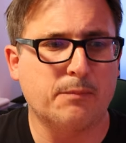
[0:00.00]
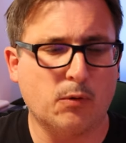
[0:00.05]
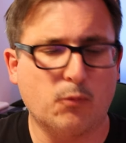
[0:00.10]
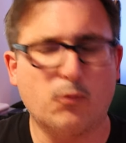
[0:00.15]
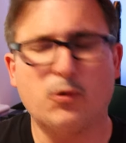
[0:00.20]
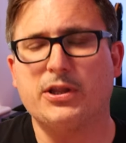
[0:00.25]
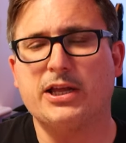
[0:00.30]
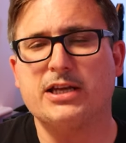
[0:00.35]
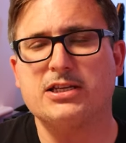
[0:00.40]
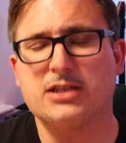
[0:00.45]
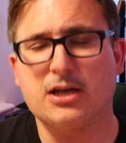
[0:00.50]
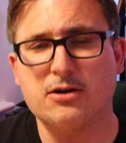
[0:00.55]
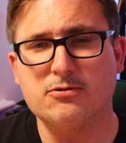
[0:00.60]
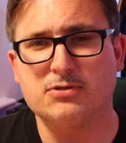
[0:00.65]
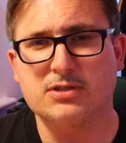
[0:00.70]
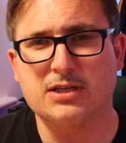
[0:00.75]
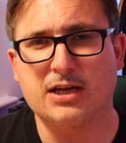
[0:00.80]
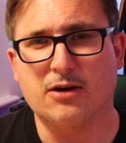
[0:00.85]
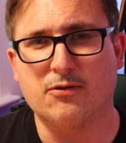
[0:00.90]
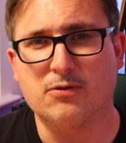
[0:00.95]
But what they
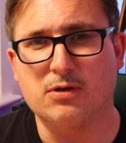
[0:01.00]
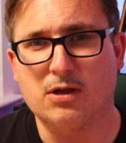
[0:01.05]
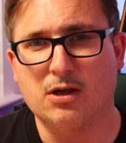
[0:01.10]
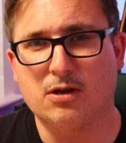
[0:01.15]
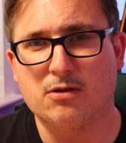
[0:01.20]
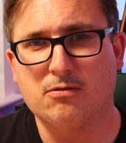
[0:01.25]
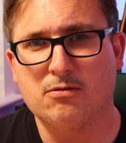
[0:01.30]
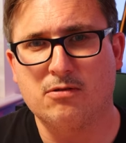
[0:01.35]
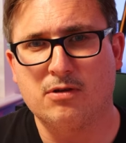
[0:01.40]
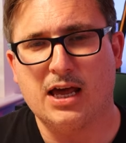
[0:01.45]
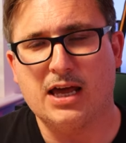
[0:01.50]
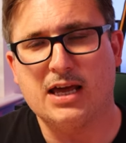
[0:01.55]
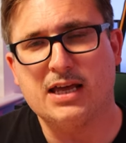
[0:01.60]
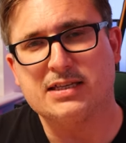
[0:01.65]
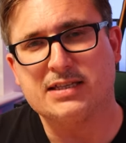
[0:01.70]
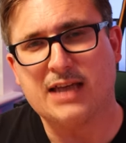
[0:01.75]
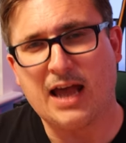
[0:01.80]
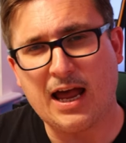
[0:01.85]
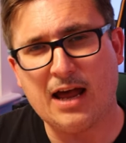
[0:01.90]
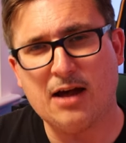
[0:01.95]
don't tell you
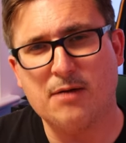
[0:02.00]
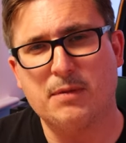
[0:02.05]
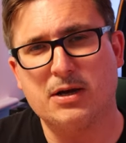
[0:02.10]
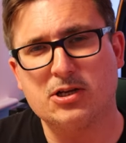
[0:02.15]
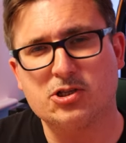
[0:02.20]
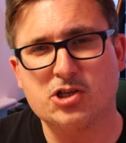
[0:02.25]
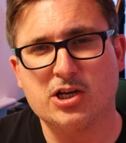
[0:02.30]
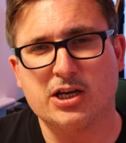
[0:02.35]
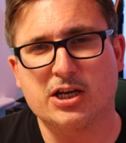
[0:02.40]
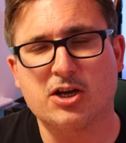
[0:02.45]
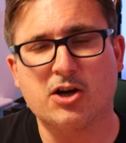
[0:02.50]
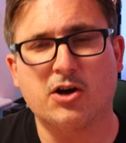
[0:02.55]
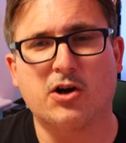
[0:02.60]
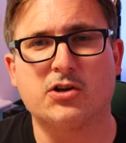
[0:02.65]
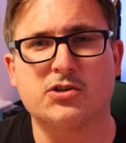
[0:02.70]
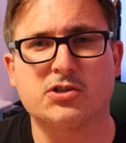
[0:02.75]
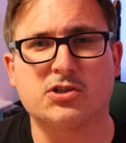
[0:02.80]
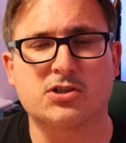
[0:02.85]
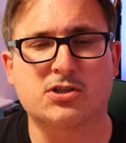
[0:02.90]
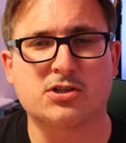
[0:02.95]
is how much it
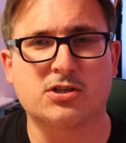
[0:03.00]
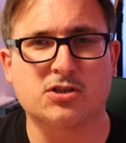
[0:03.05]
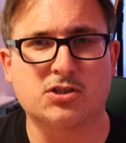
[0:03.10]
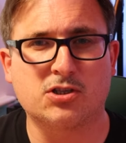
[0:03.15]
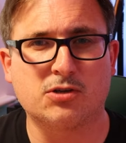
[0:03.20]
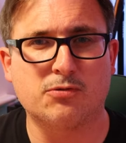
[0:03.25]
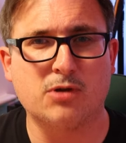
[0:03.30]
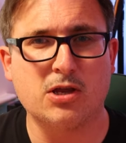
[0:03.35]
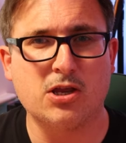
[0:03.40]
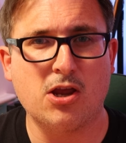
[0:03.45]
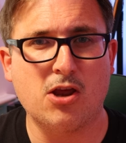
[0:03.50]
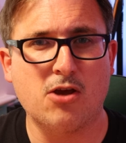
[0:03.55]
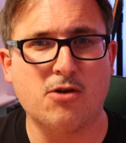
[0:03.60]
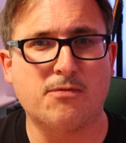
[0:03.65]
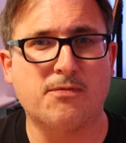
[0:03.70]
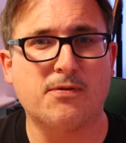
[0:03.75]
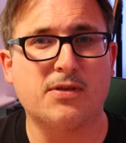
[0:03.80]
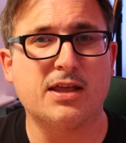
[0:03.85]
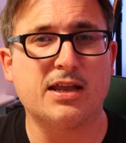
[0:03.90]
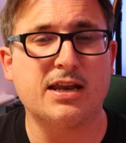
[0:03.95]
costs to
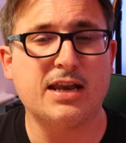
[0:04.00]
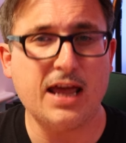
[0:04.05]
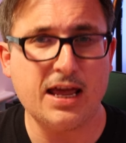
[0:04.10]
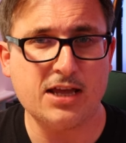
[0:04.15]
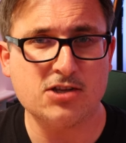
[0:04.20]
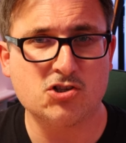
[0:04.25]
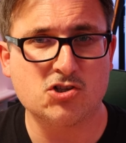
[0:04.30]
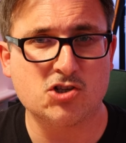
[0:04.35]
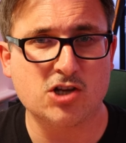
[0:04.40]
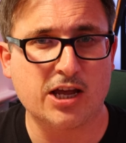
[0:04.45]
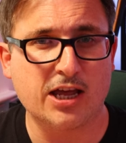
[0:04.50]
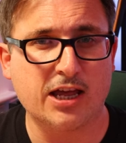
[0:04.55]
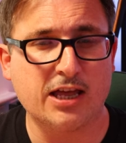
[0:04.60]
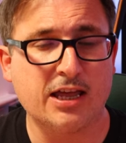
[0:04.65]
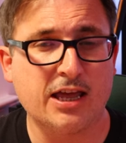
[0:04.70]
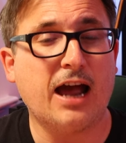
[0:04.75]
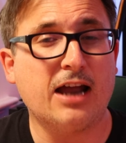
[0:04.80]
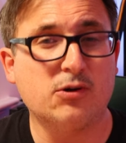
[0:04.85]
renew for the next year.